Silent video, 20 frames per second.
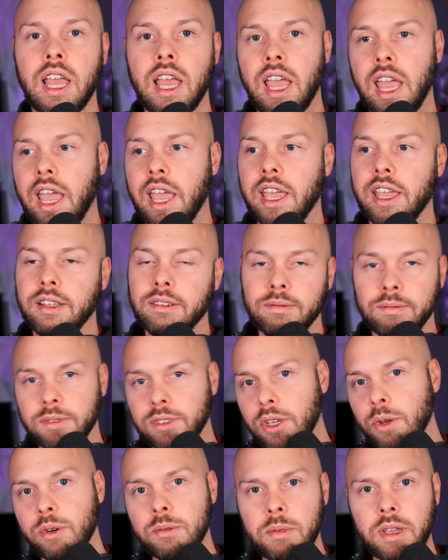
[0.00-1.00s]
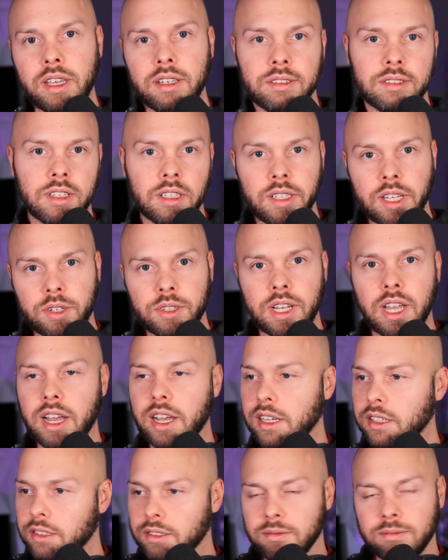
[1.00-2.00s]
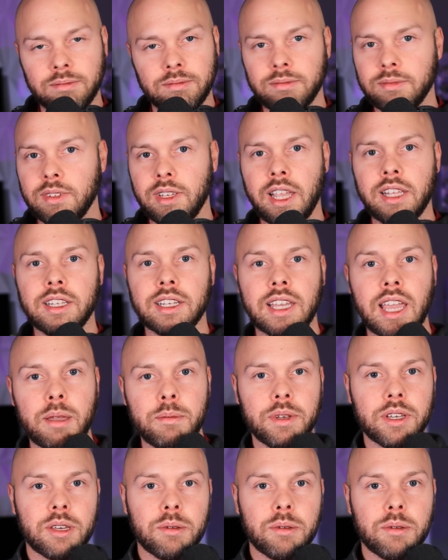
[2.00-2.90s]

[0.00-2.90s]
and you and me, the little guys in the gaming